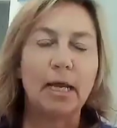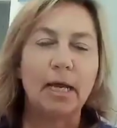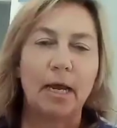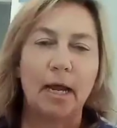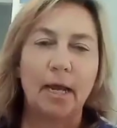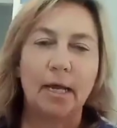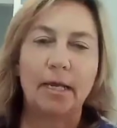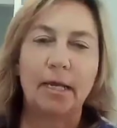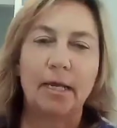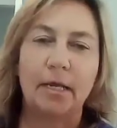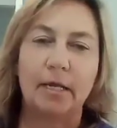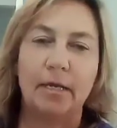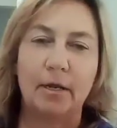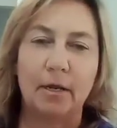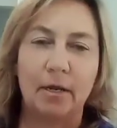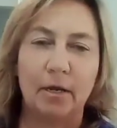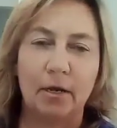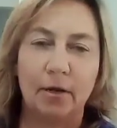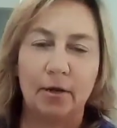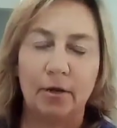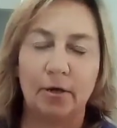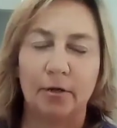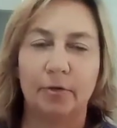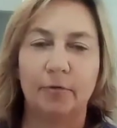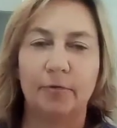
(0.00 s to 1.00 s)
I had
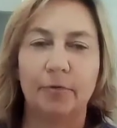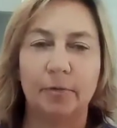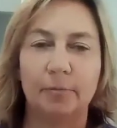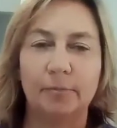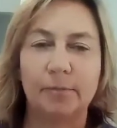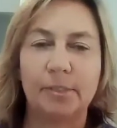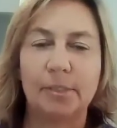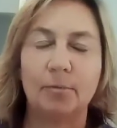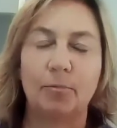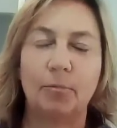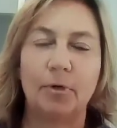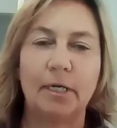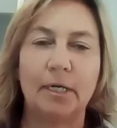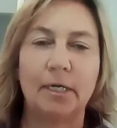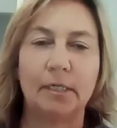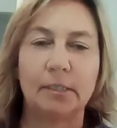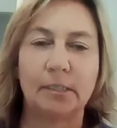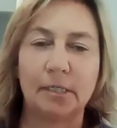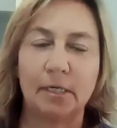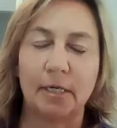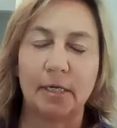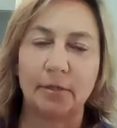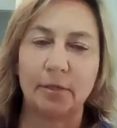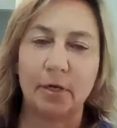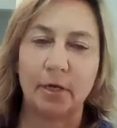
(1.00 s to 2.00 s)
heard from someone
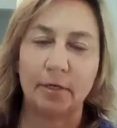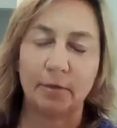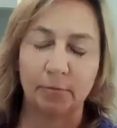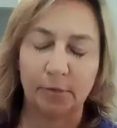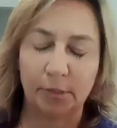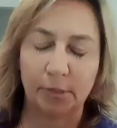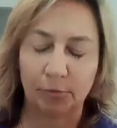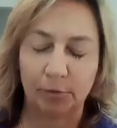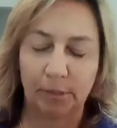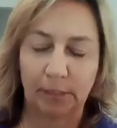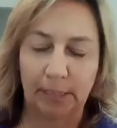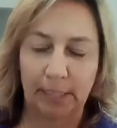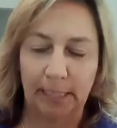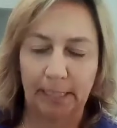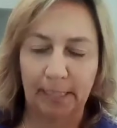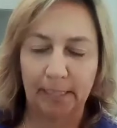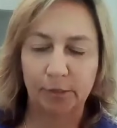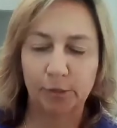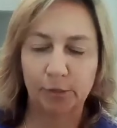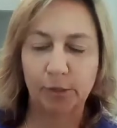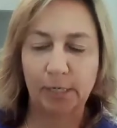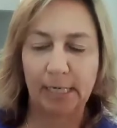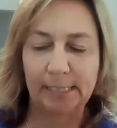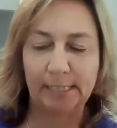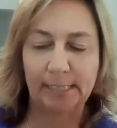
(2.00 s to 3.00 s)
else, and I thought it was really
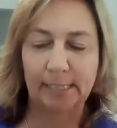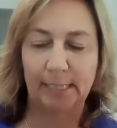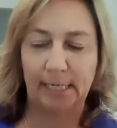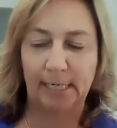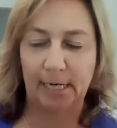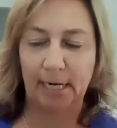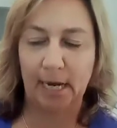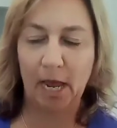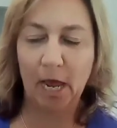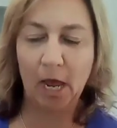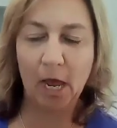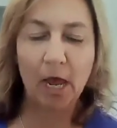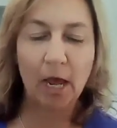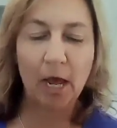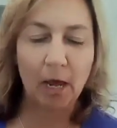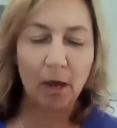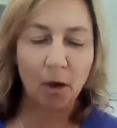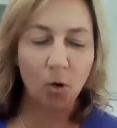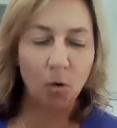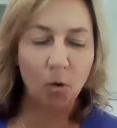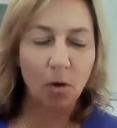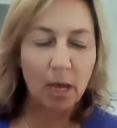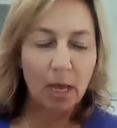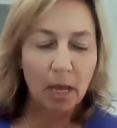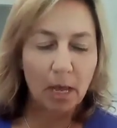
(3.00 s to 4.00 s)
interesting
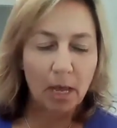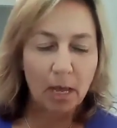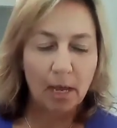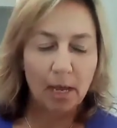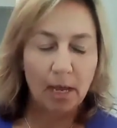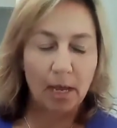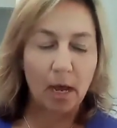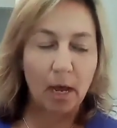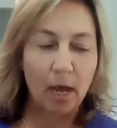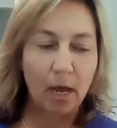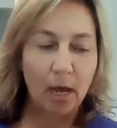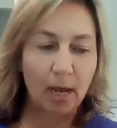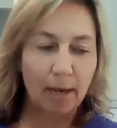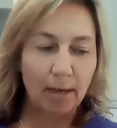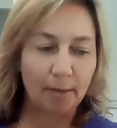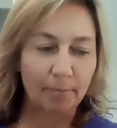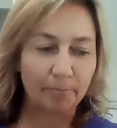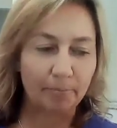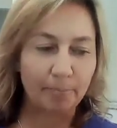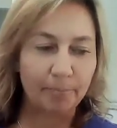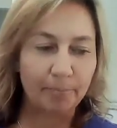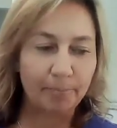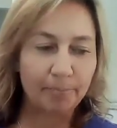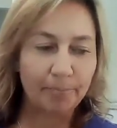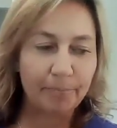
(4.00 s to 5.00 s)

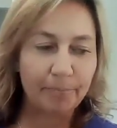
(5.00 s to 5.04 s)
how